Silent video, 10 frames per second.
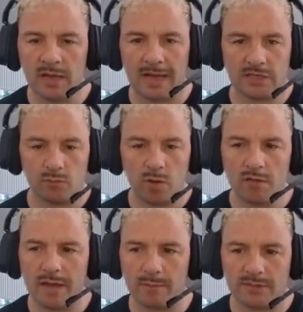Actually,
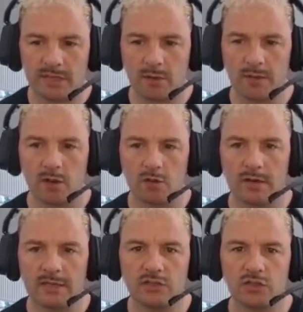while that one's going on,
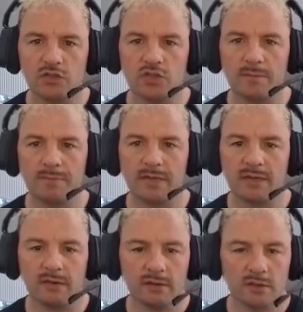let's just jump
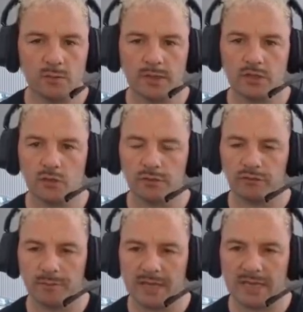in, because we could do it
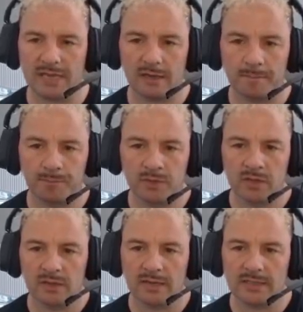from here.
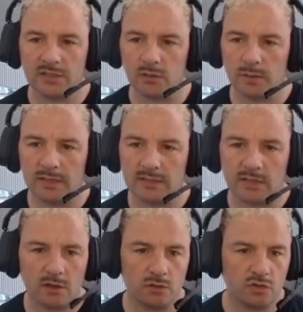Let's do it. Let's
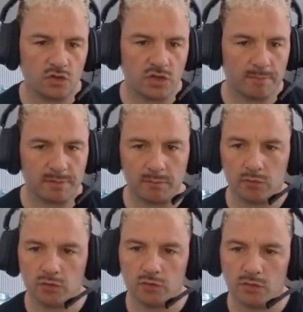go jump in. We'll
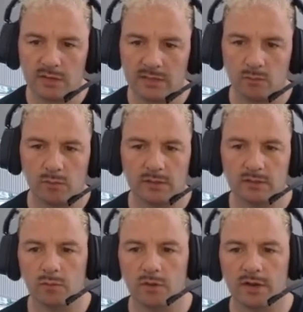do 2 things at
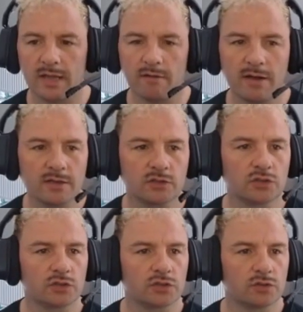once. We'll go to
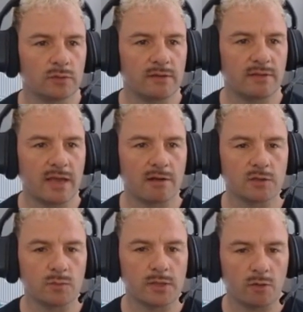garage. We'll leave the
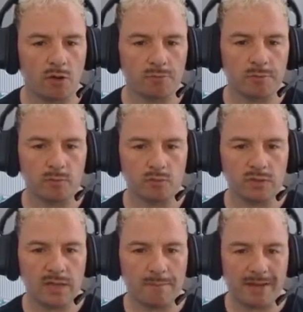garage window open. We'll
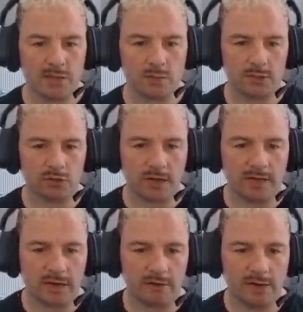come back to our
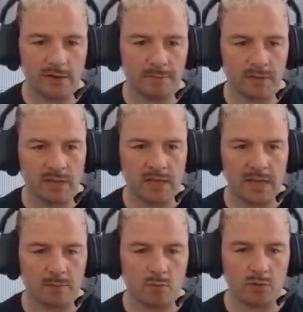train area,
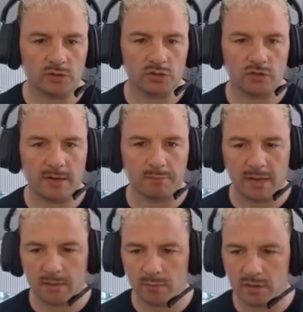and we'll watch the train
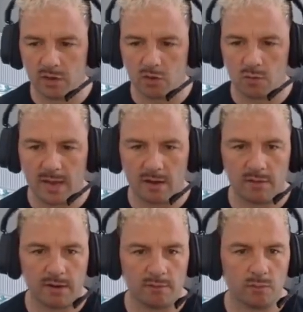play with the new
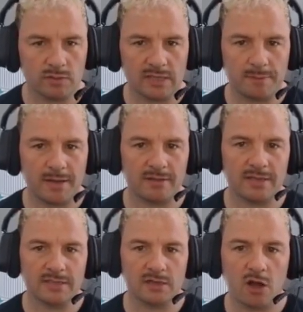area, and we'll see about
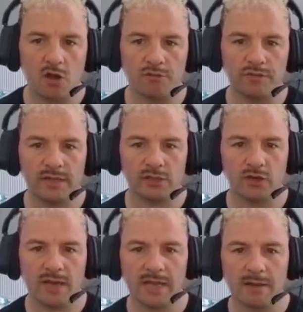this. And hopefully a
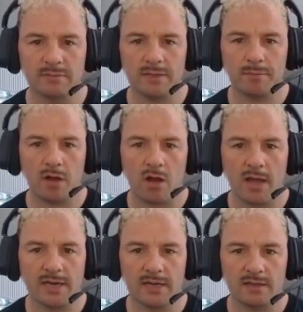train comes in
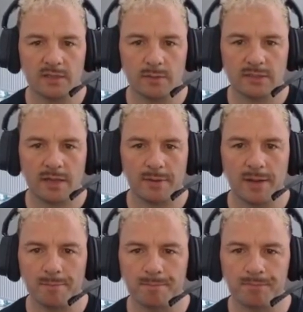behind it. This one's coming
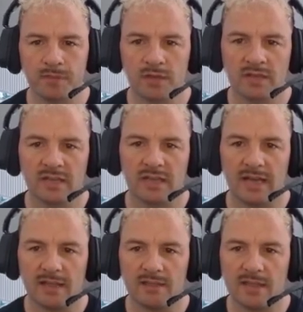up.
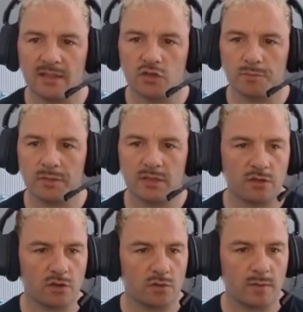And then there should be the
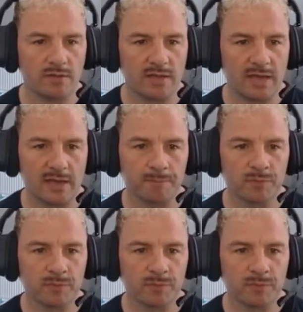3rd one there.